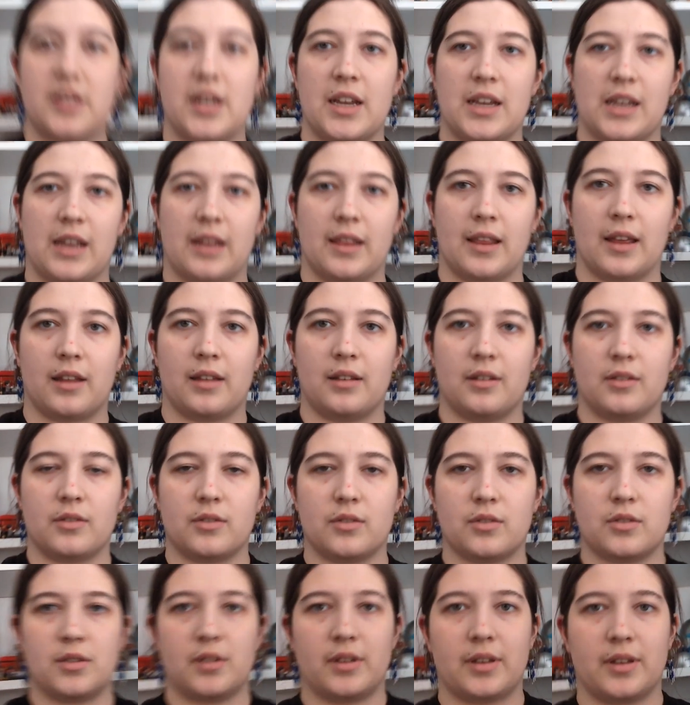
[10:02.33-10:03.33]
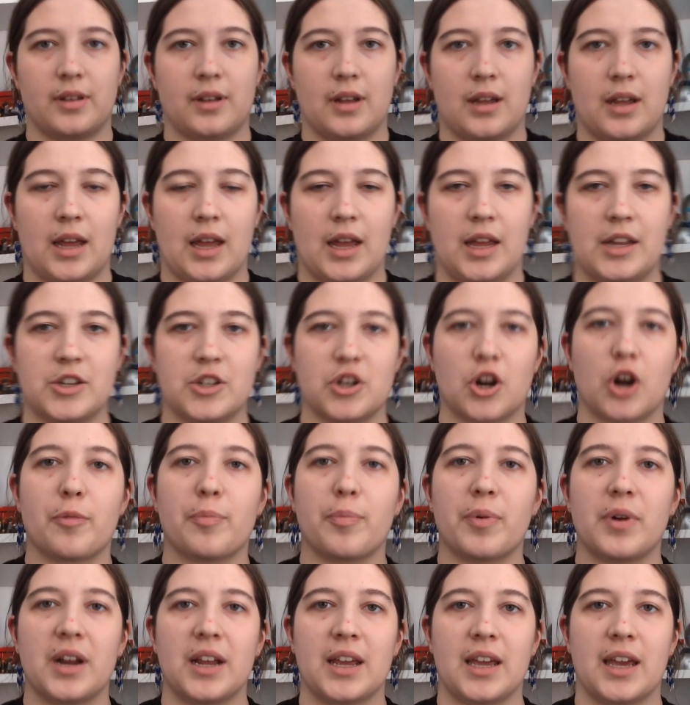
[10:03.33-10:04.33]
taking it,
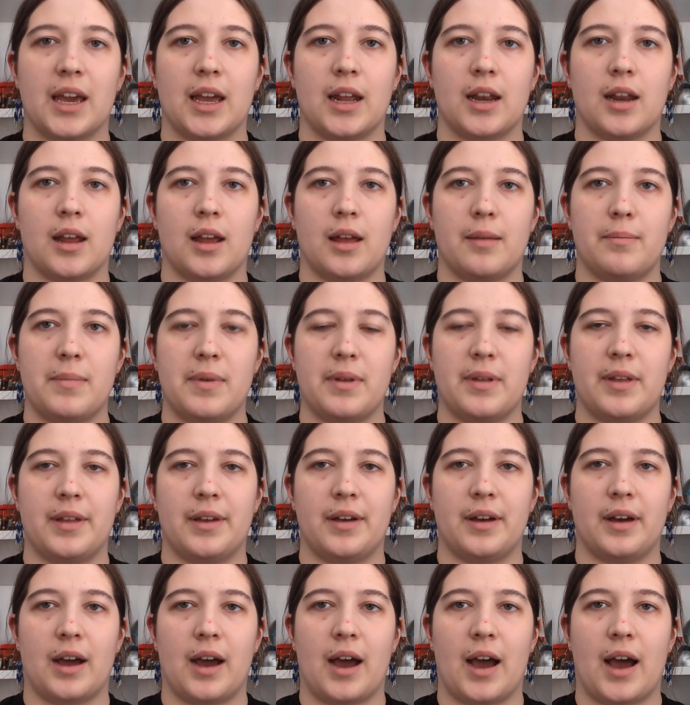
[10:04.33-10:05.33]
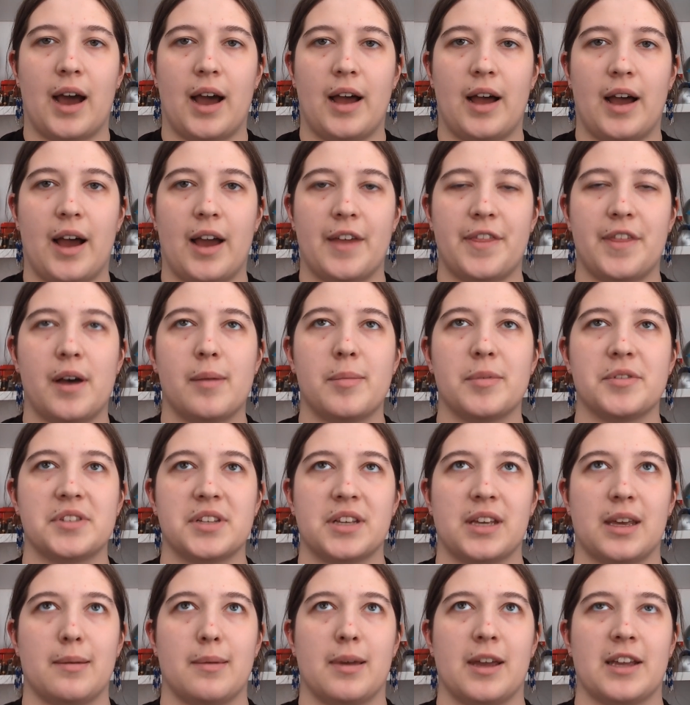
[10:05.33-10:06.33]
interpreting it, and I almost
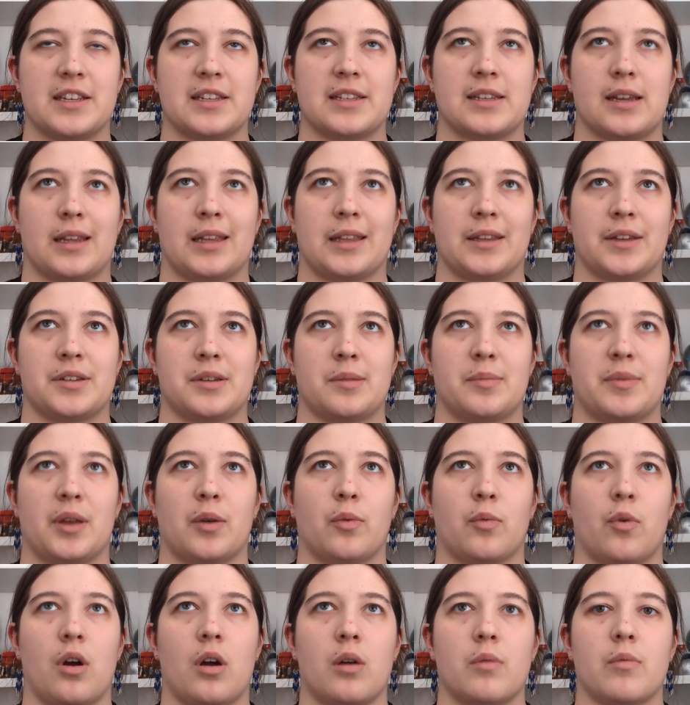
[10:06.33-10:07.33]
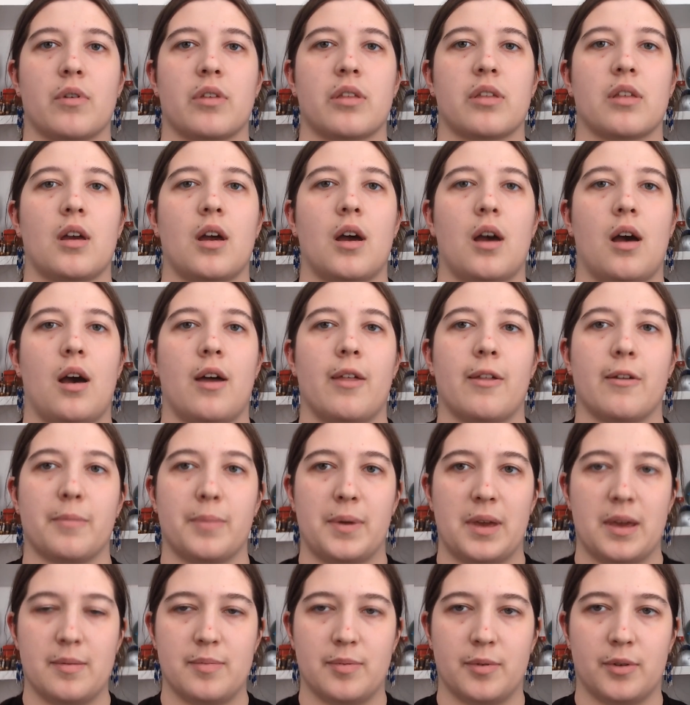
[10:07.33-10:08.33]
think it makes it sound like there's something wrong with other
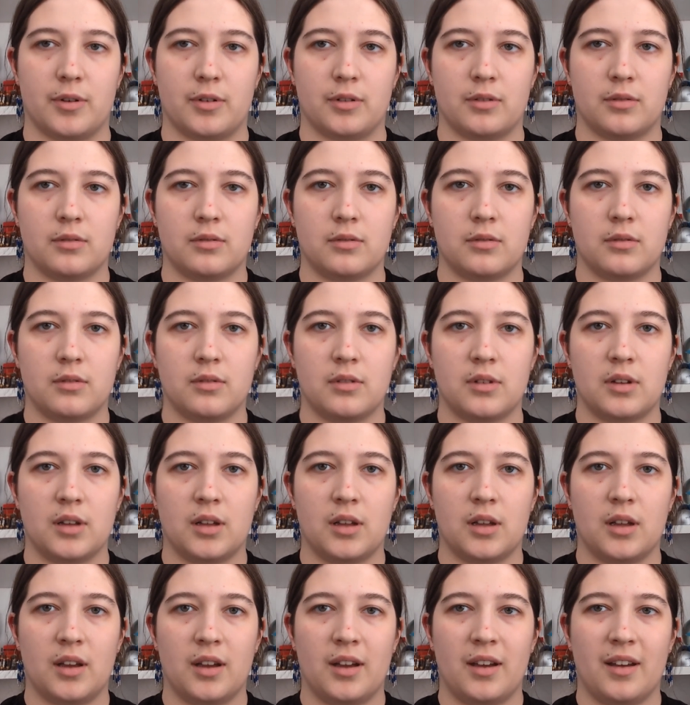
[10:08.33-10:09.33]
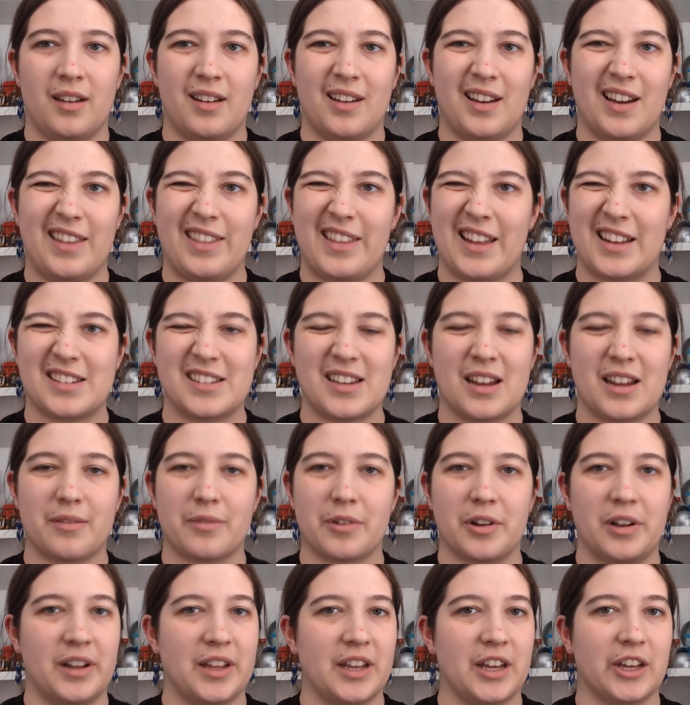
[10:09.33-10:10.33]
people. And that's not
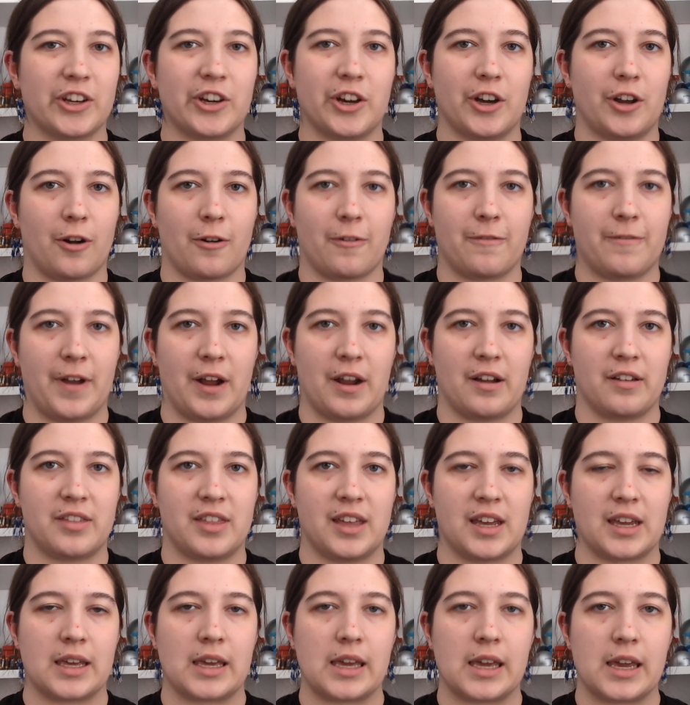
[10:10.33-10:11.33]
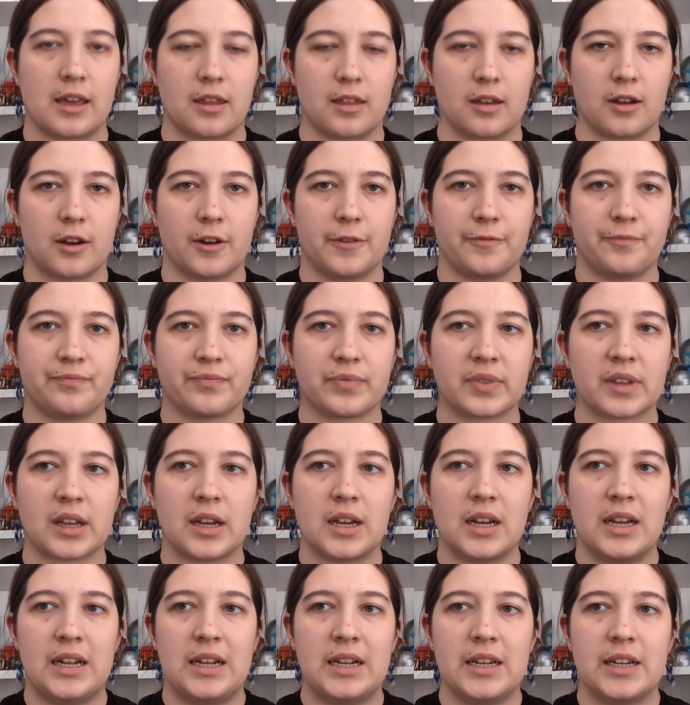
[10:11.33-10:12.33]
really a good or fair thing either.
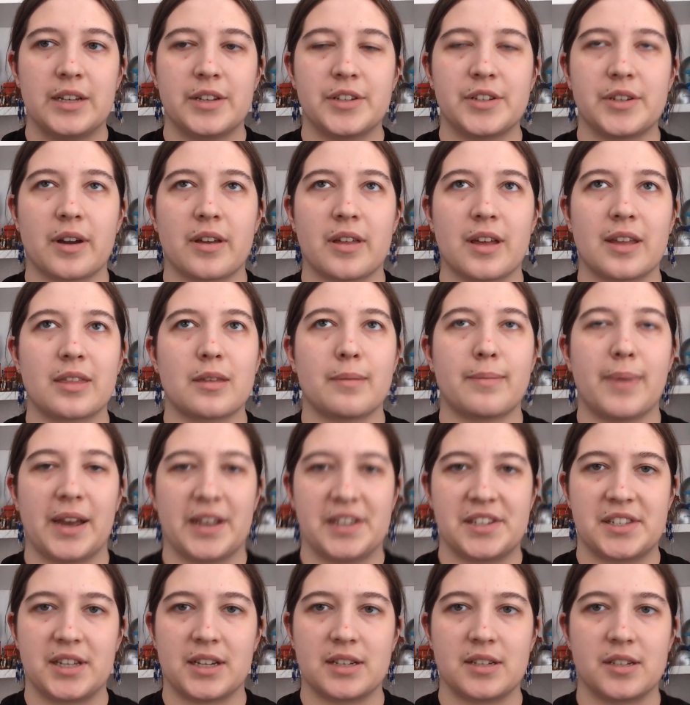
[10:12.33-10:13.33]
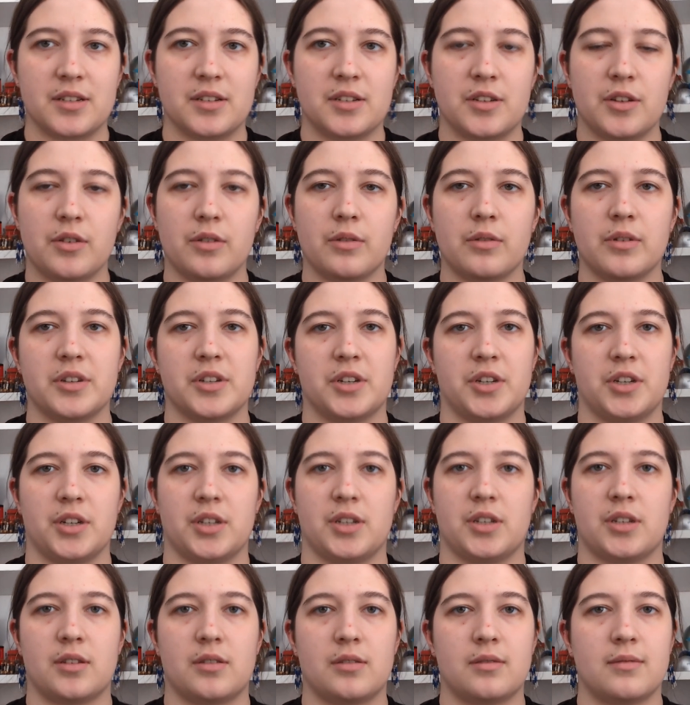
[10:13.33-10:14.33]
So I think the best thing to do is
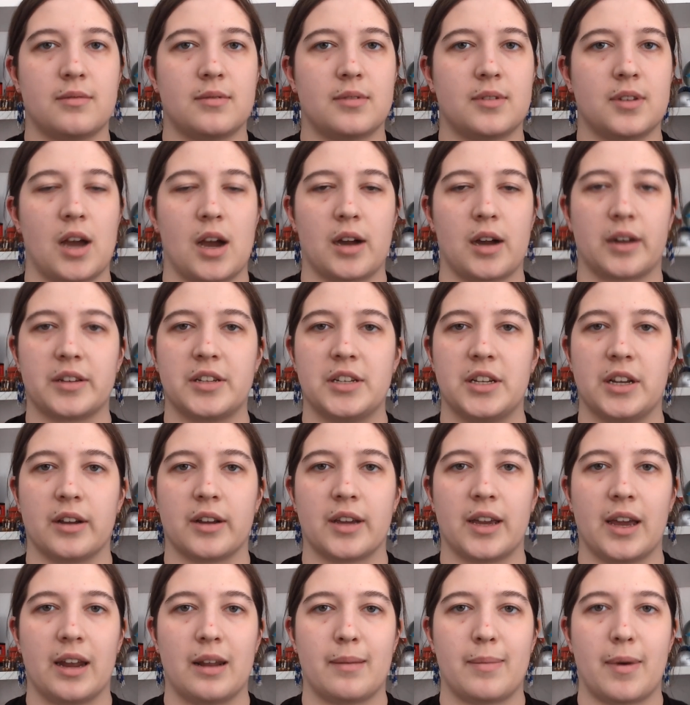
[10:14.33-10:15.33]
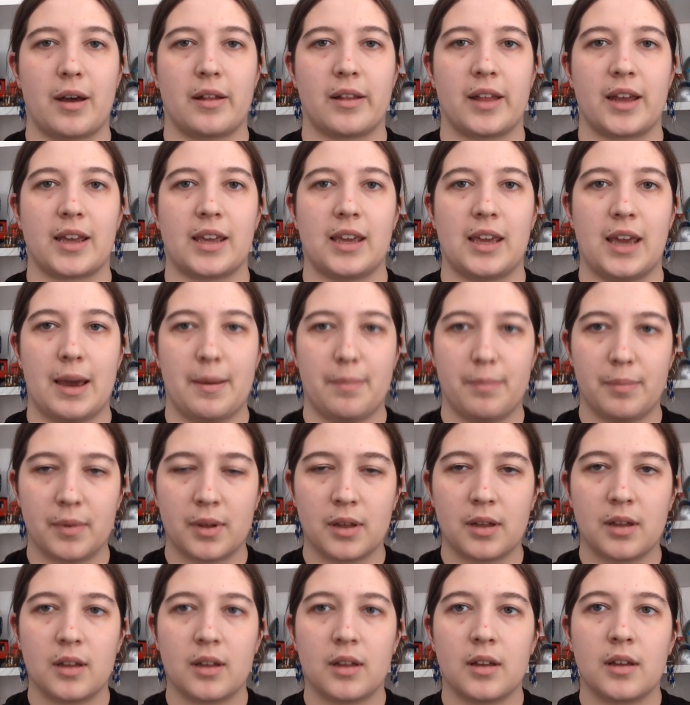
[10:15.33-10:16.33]
just talk to your kid about like, yep,